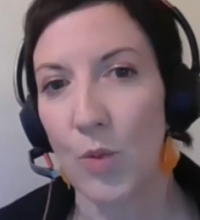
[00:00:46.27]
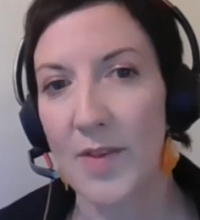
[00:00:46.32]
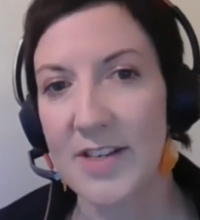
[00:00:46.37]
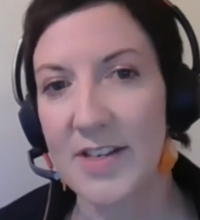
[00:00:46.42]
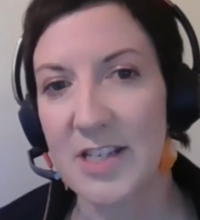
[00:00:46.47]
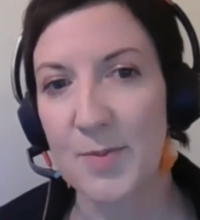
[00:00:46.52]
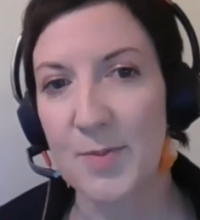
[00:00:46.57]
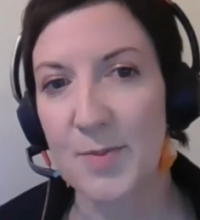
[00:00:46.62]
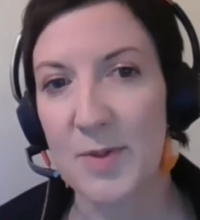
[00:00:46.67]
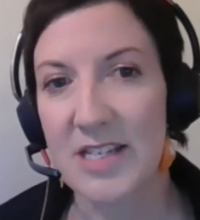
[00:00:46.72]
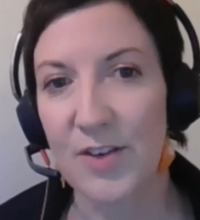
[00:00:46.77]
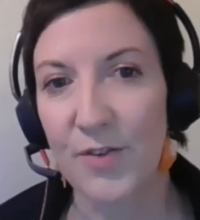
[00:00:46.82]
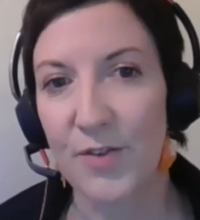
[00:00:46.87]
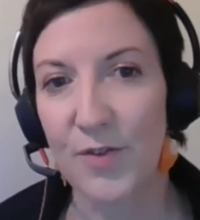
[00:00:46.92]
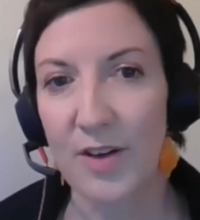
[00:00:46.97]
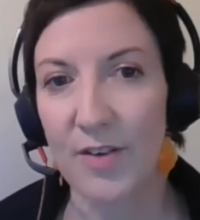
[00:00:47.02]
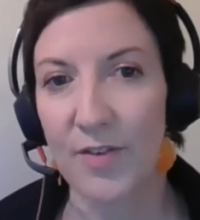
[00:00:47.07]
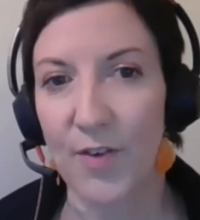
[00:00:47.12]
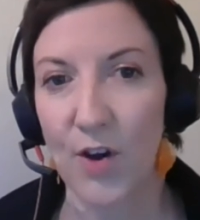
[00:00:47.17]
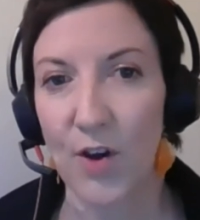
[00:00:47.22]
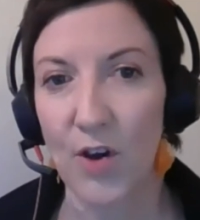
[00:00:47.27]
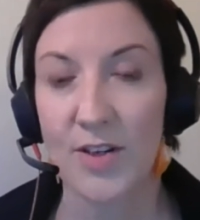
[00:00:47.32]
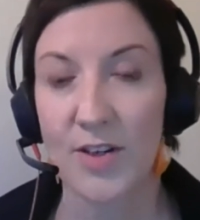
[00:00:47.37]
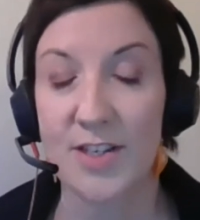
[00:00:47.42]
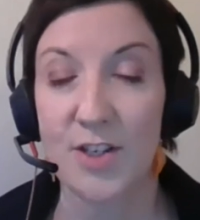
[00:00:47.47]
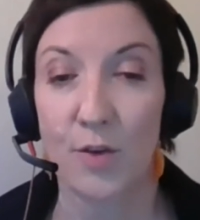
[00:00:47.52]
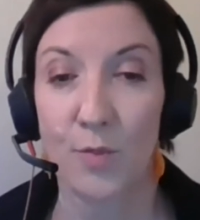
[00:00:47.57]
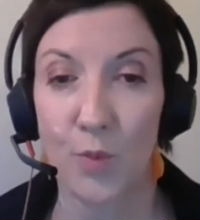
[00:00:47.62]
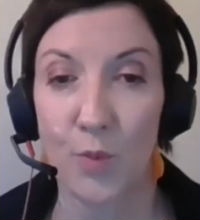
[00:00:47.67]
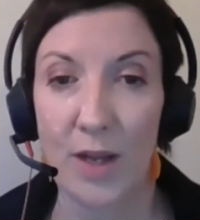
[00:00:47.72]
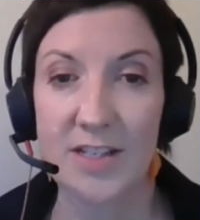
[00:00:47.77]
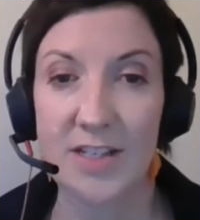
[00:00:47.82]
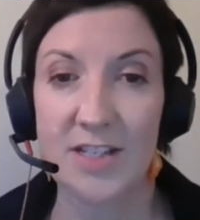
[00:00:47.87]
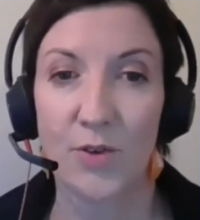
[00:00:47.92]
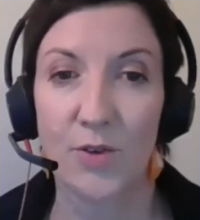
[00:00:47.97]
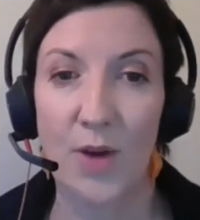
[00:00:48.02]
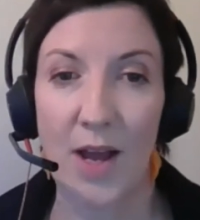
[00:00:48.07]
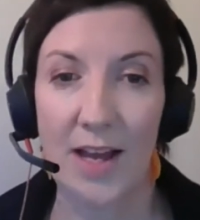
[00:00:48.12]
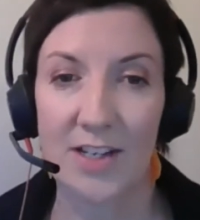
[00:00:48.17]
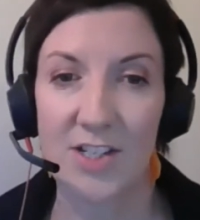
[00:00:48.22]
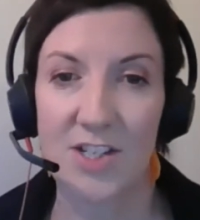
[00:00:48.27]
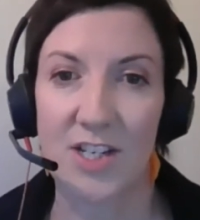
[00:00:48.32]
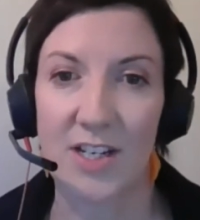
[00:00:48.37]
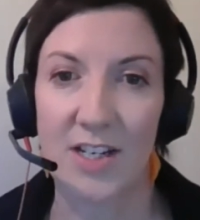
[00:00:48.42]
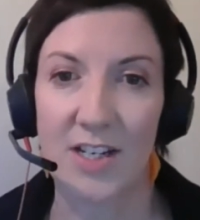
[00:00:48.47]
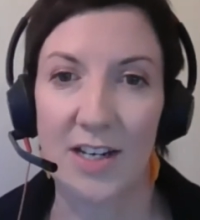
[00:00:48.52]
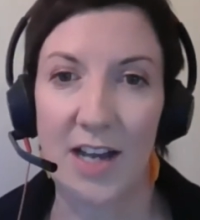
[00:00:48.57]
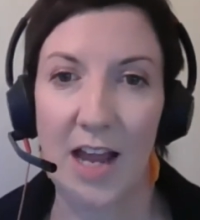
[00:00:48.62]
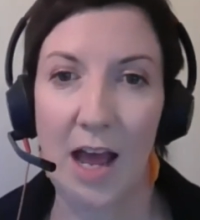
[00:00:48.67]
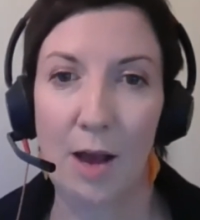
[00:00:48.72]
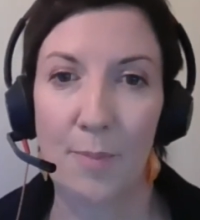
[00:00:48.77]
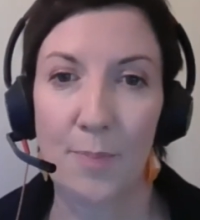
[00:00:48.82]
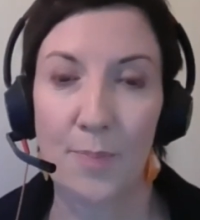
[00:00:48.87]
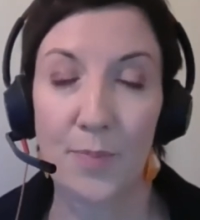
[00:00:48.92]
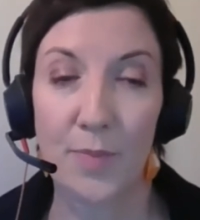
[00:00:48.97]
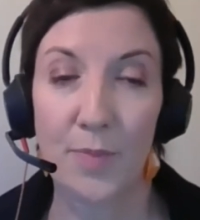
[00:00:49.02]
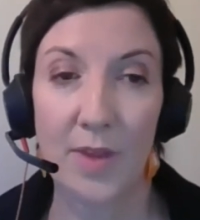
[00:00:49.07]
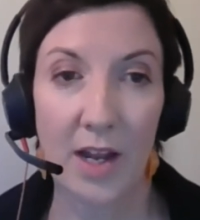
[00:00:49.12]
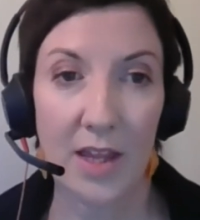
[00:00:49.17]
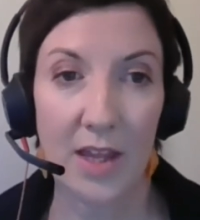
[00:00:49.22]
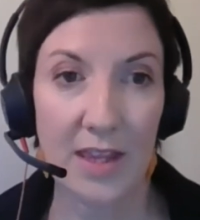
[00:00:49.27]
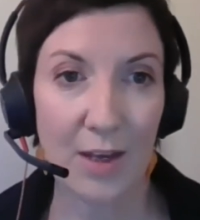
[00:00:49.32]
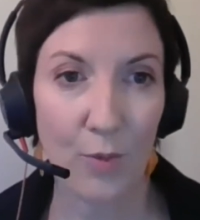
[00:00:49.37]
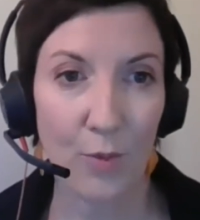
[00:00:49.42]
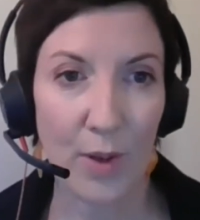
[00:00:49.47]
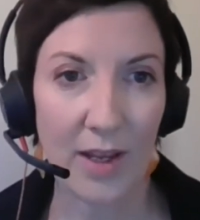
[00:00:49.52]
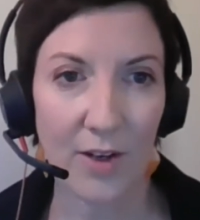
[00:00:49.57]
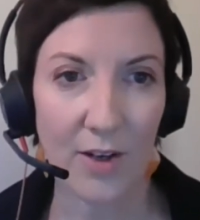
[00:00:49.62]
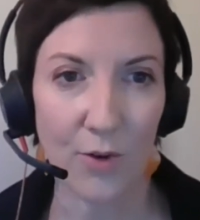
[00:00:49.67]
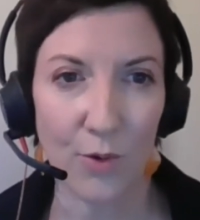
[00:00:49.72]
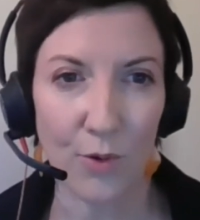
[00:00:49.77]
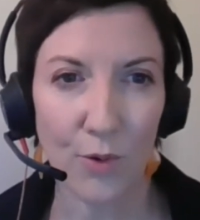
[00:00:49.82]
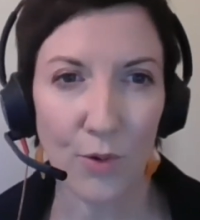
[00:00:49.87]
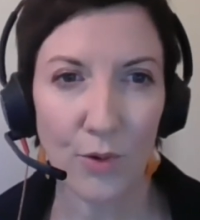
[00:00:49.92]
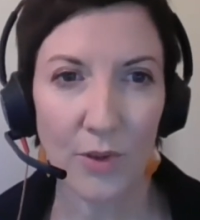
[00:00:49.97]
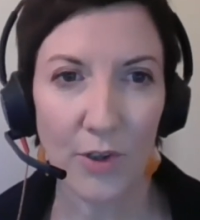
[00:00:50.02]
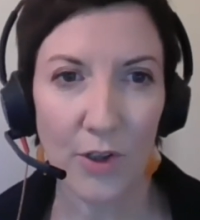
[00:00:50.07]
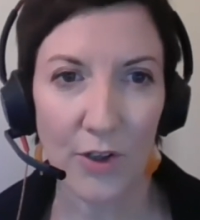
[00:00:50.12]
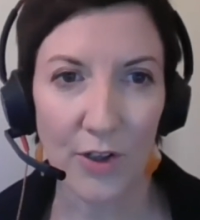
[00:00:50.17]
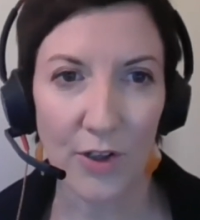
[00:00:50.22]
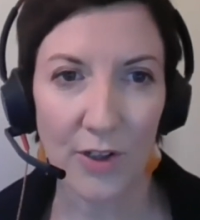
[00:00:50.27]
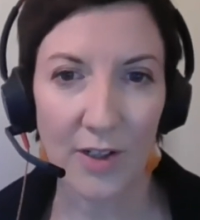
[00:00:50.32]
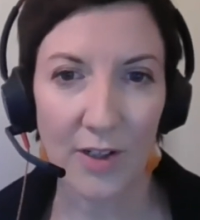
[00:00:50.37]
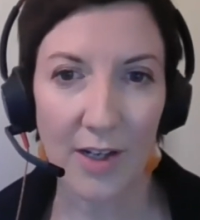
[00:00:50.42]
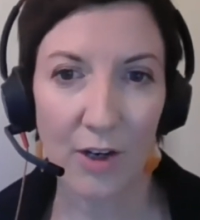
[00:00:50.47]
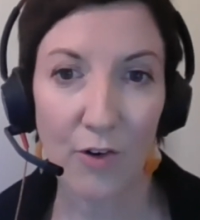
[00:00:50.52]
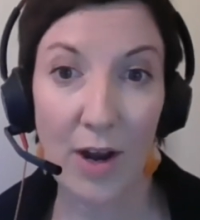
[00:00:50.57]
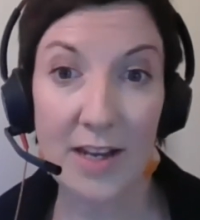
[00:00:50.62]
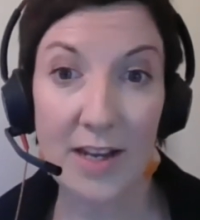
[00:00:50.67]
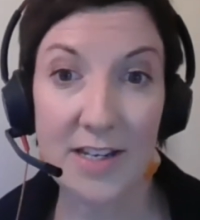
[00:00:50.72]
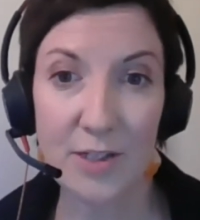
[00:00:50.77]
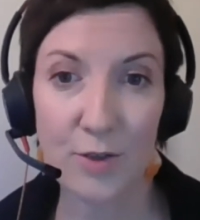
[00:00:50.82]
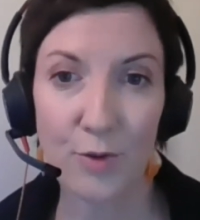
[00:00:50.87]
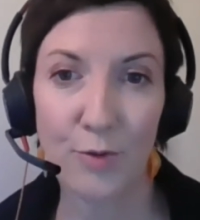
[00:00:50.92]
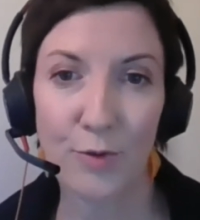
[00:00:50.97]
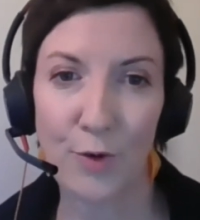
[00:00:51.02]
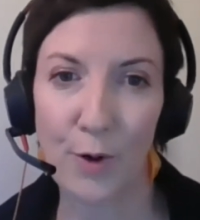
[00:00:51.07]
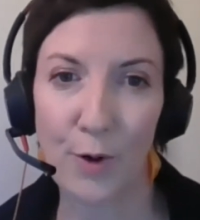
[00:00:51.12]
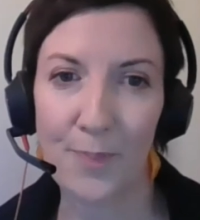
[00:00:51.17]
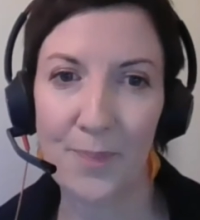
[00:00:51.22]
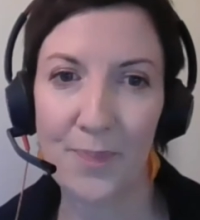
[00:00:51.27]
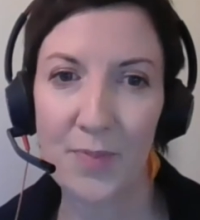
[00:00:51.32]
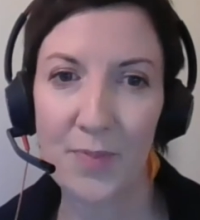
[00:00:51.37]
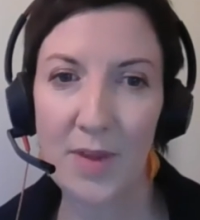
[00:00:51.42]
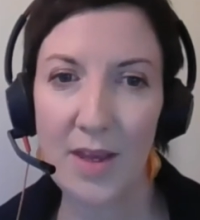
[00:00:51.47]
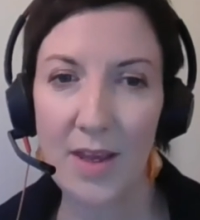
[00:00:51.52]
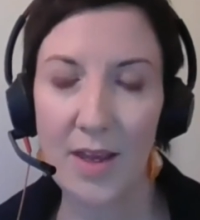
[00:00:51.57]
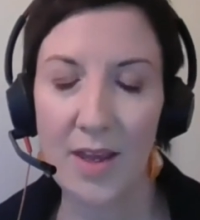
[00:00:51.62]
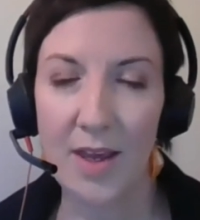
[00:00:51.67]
with a specific focus on practical action um, that I think we can all learn a great deal from.